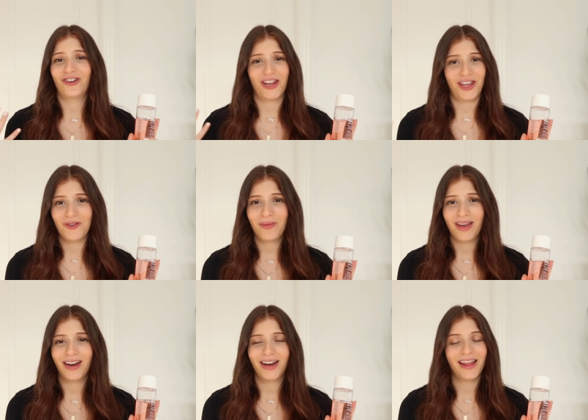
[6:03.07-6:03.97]
a
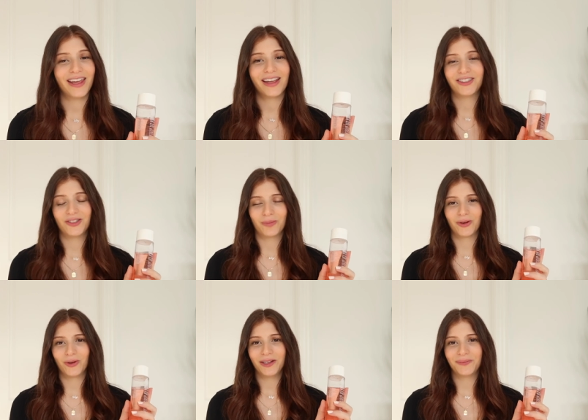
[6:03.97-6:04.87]
human, and I think it's super
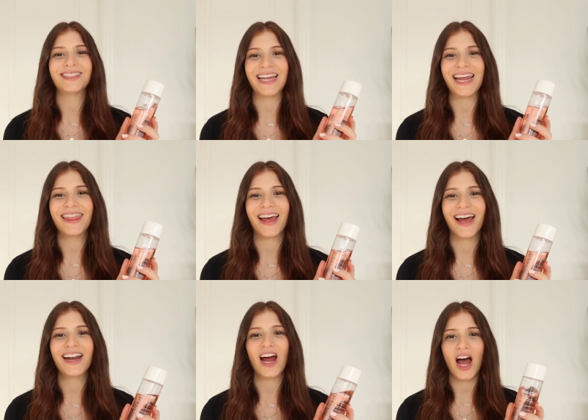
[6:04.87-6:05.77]
cool. Saying
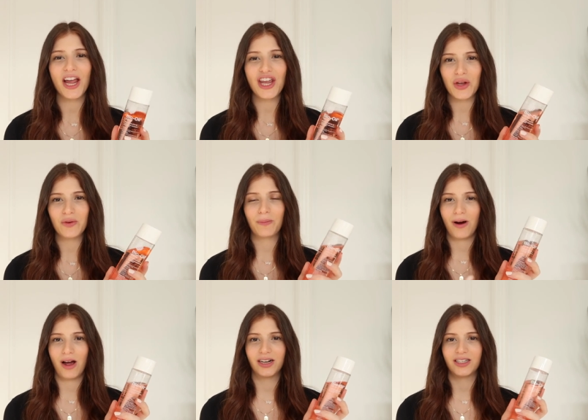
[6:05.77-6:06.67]
that, I use a
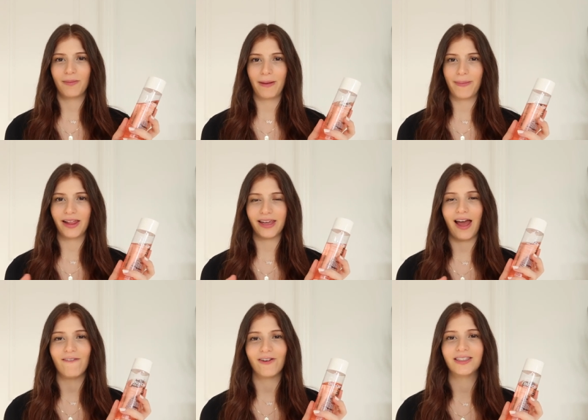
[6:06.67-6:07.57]
product on my belly
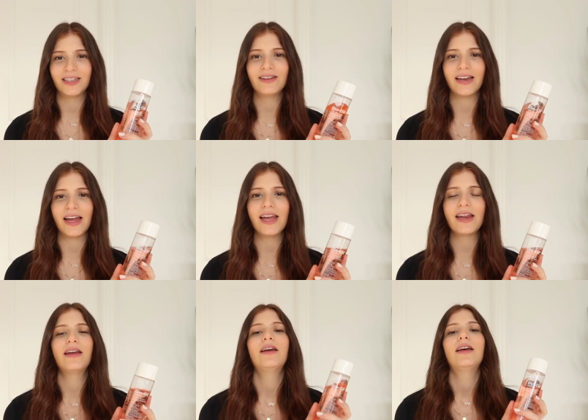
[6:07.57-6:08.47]
every single night
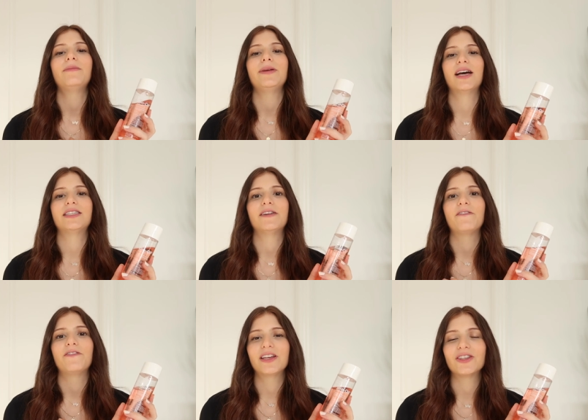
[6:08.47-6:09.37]
because it
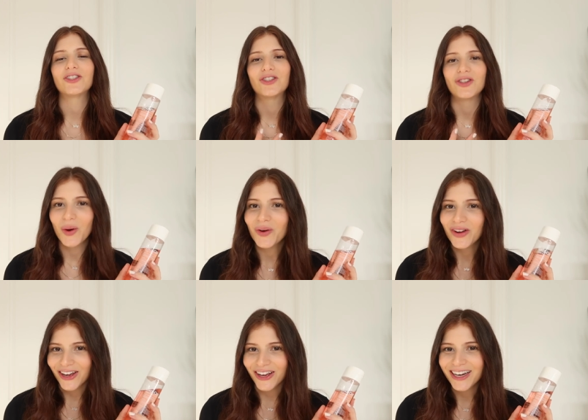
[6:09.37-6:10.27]
feels so
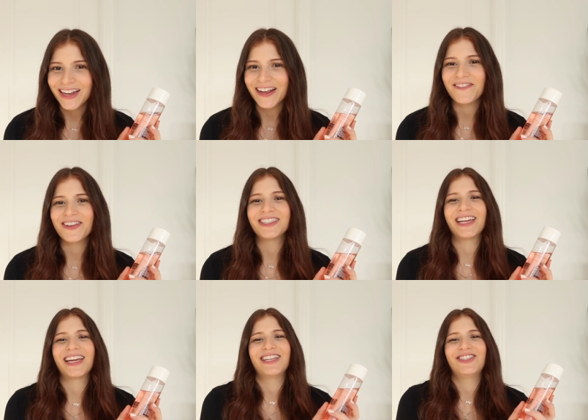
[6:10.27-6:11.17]
good. It feels
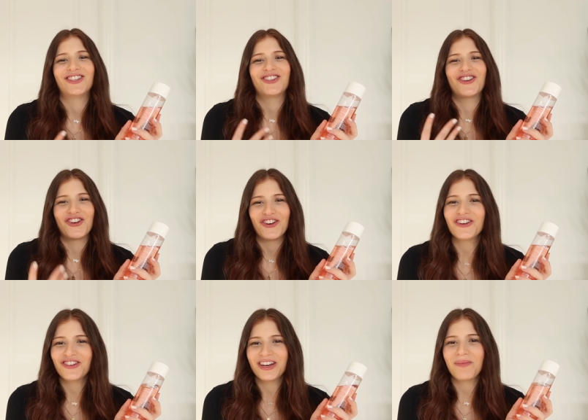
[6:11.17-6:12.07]
like it's just
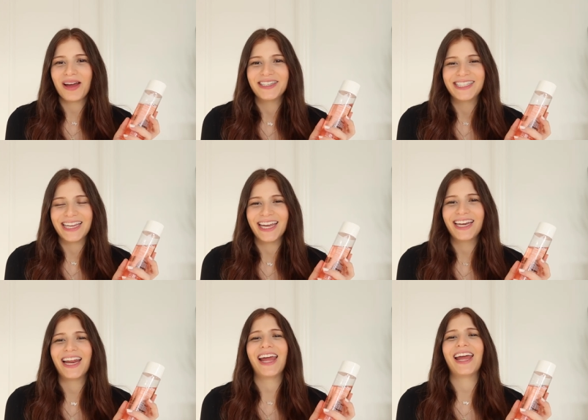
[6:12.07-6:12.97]
nourishing my
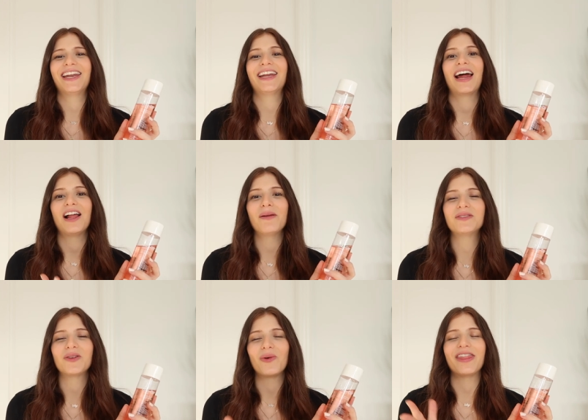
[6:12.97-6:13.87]
skin, and it
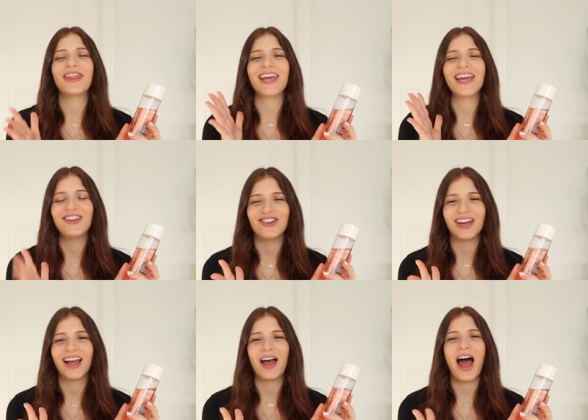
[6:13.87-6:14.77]
helps with the
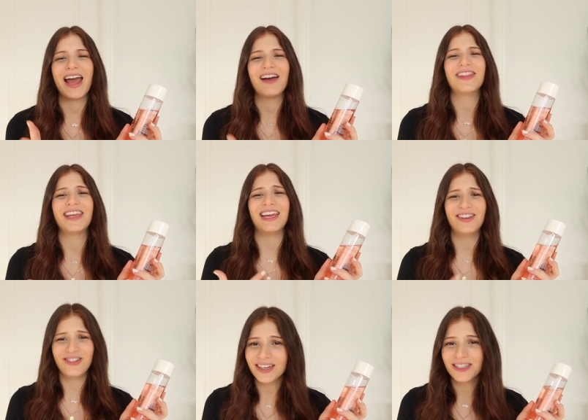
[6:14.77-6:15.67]
itching. I have the
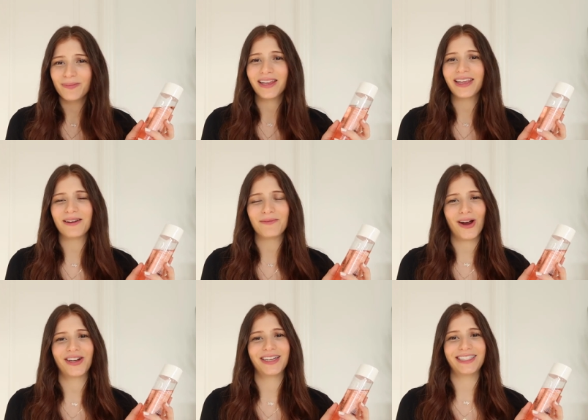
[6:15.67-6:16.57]
itchiest belly in
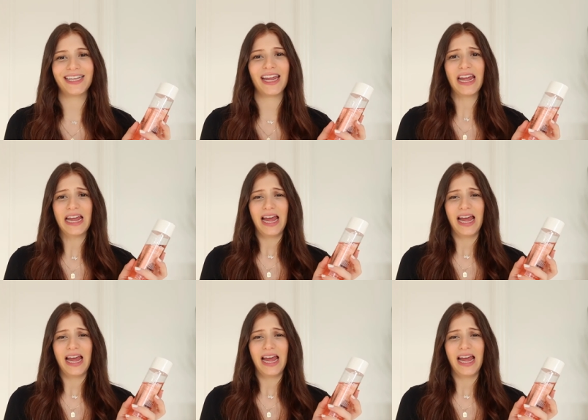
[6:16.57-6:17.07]
pregnancy.